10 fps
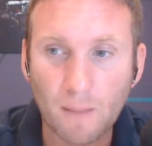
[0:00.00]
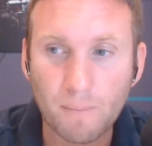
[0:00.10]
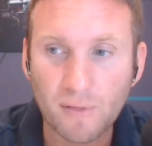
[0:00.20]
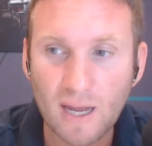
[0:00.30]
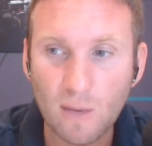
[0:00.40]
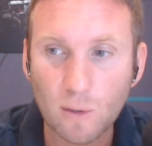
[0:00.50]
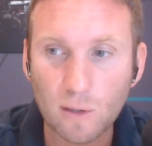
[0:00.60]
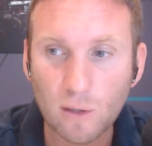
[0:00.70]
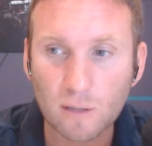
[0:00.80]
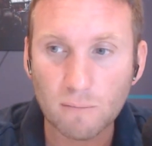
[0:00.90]
But they
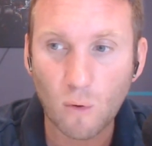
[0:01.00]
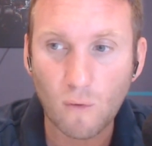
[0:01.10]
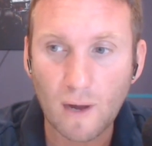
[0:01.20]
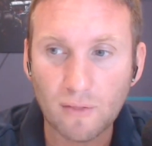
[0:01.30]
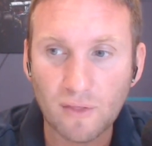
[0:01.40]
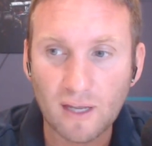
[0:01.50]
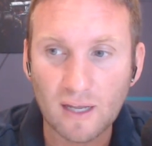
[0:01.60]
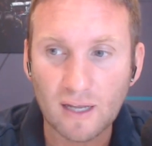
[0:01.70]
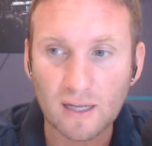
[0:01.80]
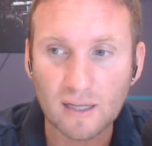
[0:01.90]
would look more at
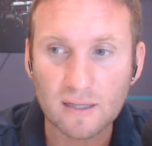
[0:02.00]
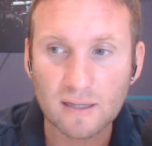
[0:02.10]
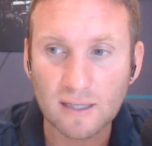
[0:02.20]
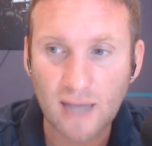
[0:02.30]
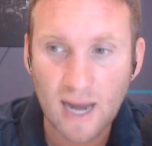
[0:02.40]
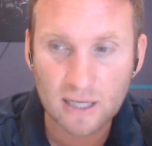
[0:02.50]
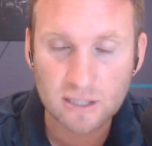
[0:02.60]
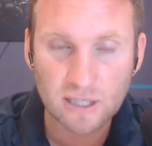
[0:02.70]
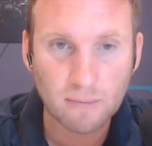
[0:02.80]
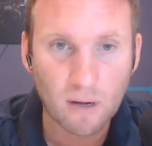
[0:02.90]
the
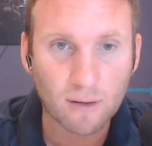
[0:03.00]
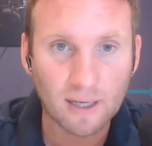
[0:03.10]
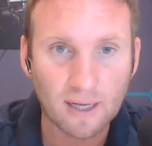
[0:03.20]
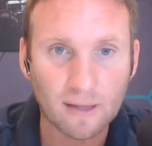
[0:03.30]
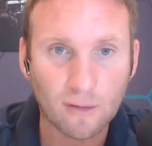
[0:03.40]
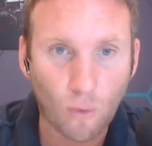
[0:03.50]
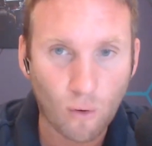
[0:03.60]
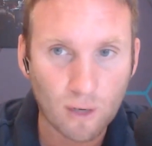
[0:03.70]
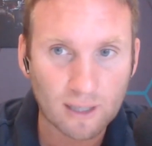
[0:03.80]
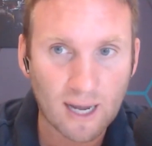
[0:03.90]
energy market, the
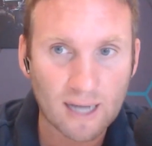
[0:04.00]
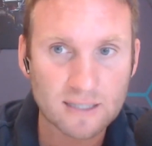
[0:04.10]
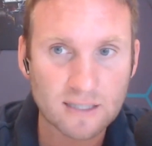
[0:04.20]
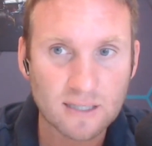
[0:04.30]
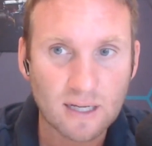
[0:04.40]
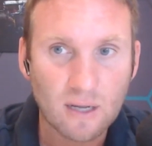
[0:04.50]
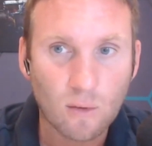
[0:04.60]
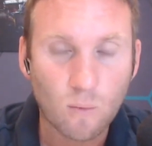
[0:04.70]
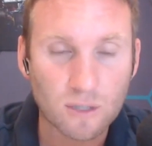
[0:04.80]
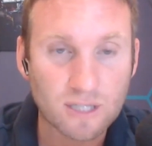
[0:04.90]
oil and gas,
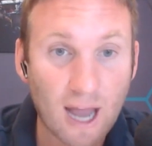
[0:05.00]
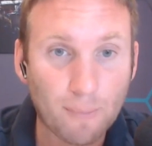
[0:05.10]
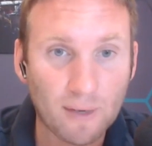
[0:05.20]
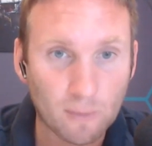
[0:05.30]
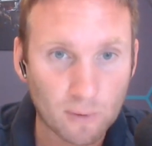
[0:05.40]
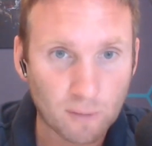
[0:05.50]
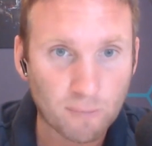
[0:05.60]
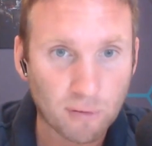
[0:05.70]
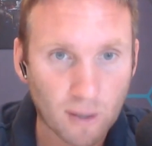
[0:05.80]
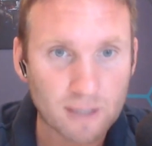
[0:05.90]
what's happening with the
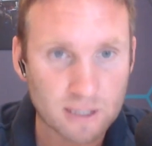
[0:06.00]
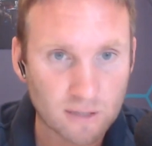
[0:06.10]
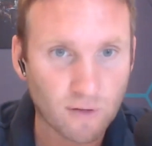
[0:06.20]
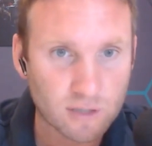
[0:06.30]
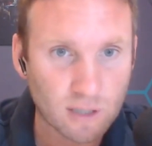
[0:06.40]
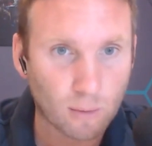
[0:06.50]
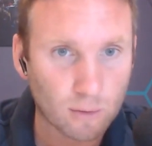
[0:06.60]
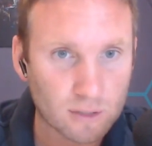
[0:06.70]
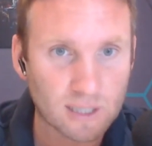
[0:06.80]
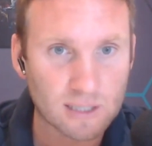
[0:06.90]
prices of those
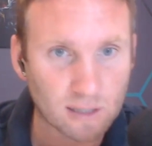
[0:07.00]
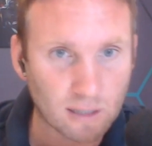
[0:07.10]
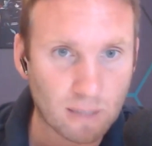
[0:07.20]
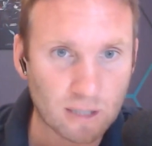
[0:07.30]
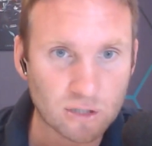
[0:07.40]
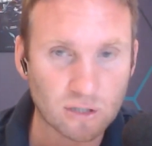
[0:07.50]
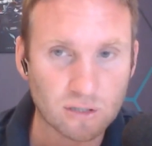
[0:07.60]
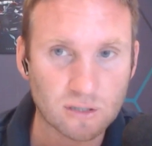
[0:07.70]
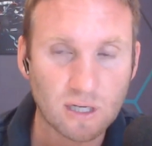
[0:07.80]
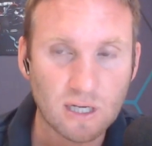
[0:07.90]
commodities, like I
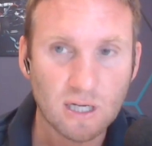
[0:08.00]
mentioned.